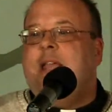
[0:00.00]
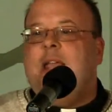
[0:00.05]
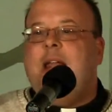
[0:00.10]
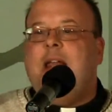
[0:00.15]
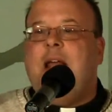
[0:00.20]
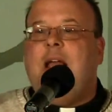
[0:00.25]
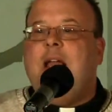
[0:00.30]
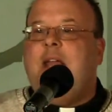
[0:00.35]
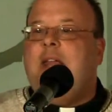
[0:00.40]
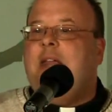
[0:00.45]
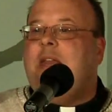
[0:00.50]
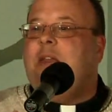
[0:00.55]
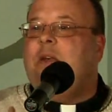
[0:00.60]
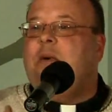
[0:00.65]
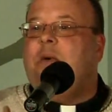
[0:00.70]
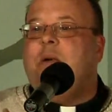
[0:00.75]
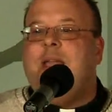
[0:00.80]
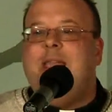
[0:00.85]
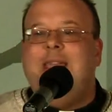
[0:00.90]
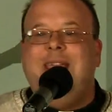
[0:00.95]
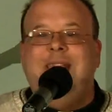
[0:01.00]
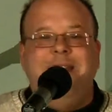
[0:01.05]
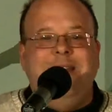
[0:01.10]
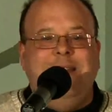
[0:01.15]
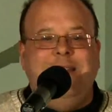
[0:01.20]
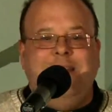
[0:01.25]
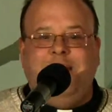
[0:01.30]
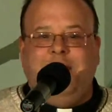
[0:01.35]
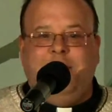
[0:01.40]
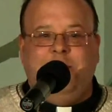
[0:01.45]
and I didn't know
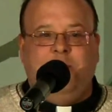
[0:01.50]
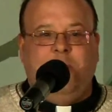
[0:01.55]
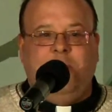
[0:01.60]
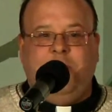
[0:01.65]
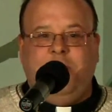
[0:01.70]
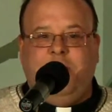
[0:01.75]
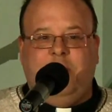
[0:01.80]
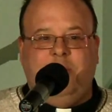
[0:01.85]
anything about